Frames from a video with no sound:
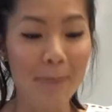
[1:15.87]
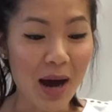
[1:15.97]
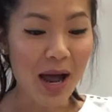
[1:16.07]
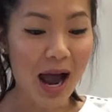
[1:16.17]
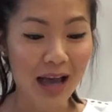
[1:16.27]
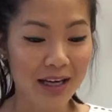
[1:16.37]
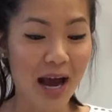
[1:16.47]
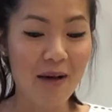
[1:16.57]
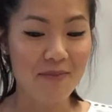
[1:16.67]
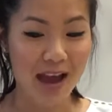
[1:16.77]
but I
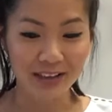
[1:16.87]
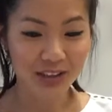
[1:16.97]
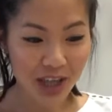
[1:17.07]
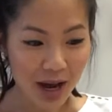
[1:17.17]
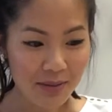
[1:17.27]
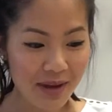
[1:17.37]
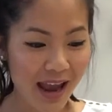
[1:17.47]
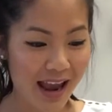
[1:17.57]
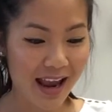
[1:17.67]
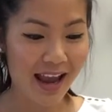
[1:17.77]
got matched up
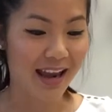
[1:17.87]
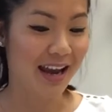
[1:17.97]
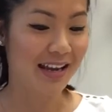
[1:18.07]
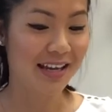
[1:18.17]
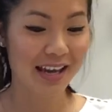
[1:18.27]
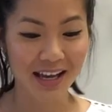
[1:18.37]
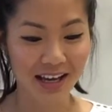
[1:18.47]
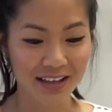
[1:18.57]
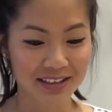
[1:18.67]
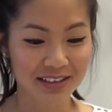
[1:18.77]
and I
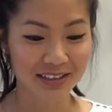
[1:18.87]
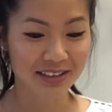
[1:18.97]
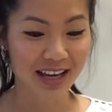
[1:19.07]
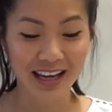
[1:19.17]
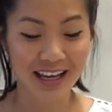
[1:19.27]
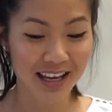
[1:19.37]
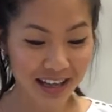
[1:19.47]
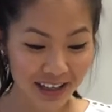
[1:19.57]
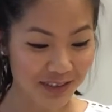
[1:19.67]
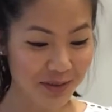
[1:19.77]
can't I
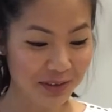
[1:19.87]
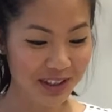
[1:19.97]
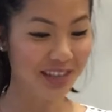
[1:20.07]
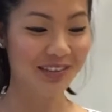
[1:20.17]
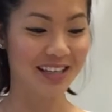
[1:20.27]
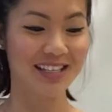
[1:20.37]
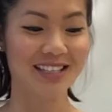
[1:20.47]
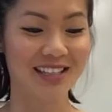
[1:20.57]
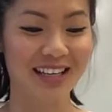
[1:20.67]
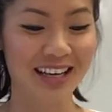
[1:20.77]
can't even believe this.
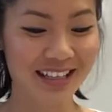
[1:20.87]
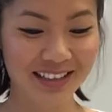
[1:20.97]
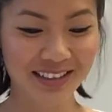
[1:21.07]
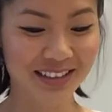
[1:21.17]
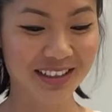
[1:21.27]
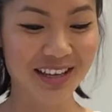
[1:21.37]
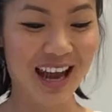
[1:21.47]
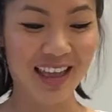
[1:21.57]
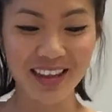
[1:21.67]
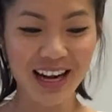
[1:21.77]
Like I
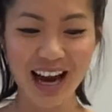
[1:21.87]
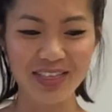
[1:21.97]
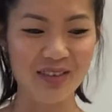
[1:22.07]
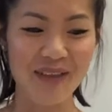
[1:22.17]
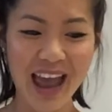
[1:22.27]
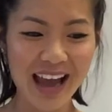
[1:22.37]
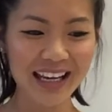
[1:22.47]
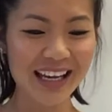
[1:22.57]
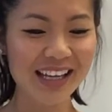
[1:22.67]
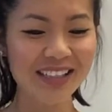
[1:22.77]
and then I got the
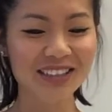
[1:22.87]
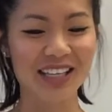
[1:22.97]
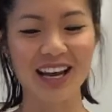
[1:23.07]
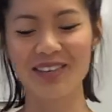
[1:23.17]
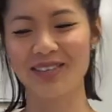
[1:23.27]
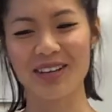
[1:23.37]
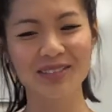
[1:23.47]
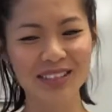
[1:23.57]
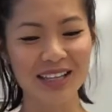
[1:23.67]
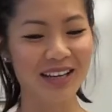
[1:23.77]
package and I, I
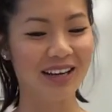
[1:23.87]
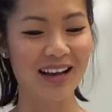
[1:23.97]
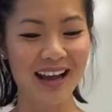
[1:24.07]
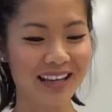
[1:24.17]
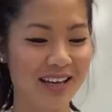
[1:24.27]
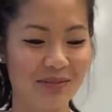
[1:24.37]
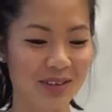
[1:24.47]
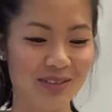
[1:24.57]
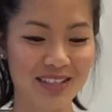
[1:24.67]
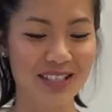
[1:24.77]
was like, I can't
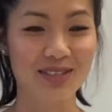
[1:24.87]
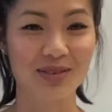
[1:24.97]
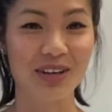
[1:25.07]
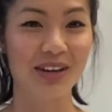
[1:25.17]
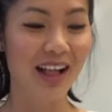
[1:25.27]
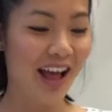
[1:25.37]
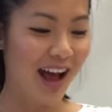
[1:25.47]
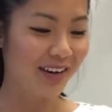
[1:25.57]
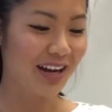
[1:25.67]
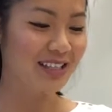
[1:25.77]
believe this is real.
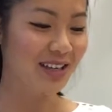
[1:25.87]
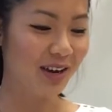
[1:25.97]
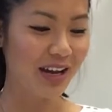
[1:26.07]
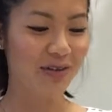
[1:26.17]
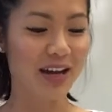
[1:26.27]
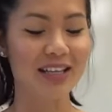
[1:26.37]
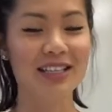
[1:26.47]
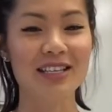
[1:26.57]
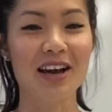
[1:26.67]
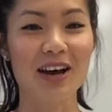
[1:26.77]
Okay, so
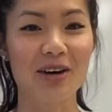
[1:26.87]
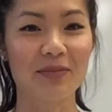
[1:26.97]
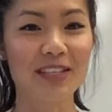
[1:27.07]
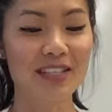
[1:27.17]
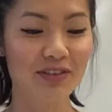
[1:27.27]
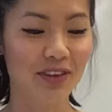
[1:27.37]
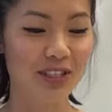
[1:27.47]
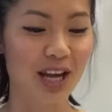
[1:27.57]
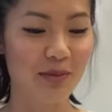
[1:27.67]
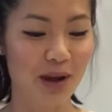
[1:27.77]
anyways, um, this is the
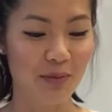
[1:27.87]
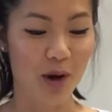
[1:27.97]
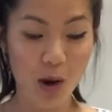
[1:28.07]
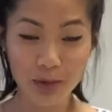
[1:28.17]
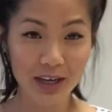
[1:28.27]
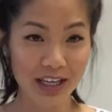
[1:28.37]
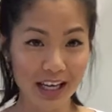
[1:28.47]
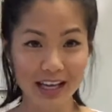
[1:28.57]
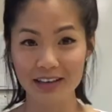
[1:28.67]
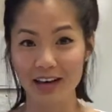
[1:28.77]
first time I'm
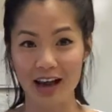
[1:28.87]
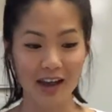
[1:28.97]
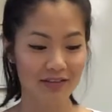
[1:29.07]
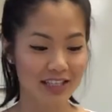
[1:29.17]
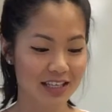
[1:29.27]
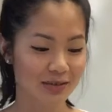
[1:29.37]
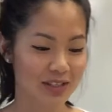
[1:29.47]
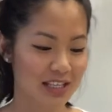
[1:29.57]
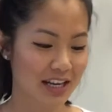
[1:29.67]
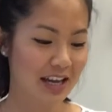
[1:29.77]
opening it. I haven't seen
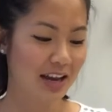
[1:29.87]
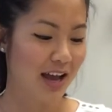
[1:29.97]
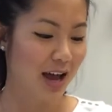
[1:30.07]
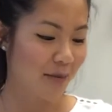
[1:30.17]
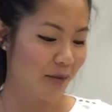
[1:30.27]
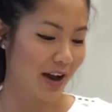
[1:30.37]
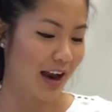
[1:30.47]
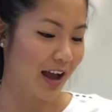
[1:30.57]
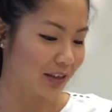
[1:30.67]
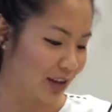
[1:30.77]
what's in it,
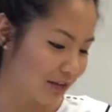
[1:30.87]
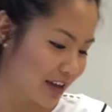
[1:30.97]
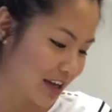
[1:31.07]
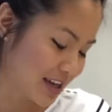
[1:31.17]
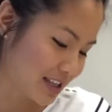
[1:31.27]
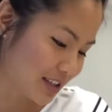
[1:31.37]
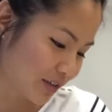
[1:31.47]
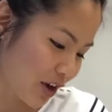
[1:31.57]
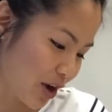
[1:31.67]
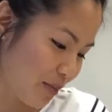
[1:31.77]
but I love it. It's
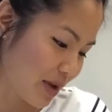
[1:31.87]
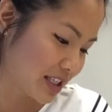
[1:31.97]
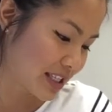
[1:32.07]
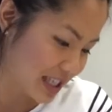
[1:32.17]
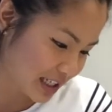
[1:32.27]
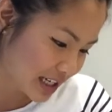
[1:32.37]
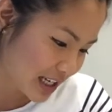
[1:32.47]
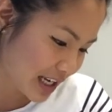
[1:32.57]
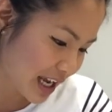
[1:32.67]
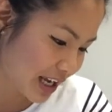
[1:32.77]
from
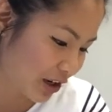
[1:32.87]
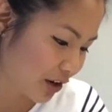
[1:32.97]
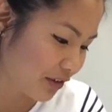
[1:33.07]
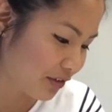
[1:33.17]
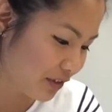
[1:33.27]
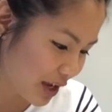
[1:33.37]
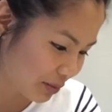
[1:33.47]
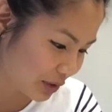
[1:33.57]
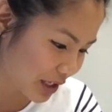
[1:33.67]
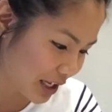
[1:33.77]
Cyndi and her
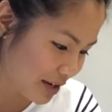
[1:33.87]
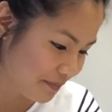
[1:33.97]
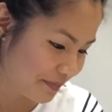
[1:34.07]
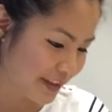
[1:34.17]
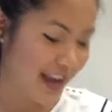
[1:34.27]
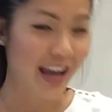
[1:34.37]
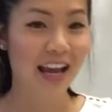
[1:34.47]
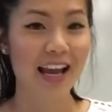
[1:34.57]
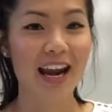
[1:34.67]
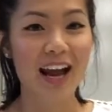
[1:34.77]
family.
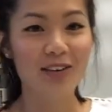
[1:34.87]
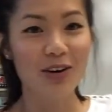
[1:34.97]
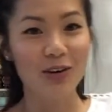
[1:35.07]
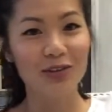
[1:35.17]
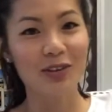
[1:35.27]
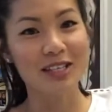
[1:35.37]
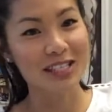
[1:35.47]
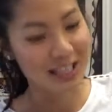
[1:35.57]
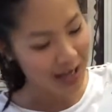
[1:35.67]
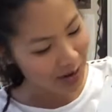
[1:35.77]
And I don't know if you
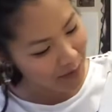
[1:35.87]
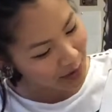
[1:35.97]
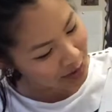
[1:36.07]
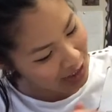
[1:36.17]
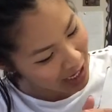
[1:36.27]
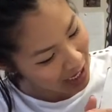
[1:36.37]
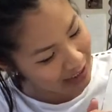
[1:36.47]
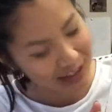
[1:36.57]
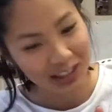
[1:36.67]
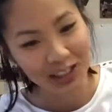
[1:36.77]
can see it, but she
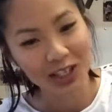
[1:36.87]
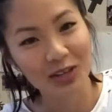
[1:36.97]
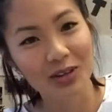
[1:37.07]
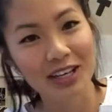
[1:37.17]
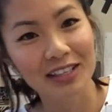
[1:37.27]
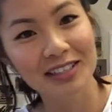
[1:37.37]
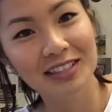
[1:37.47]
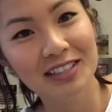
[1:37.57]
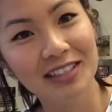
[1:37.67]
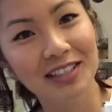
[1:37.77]
has the
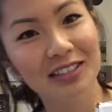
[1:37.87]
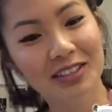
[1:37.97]
cutest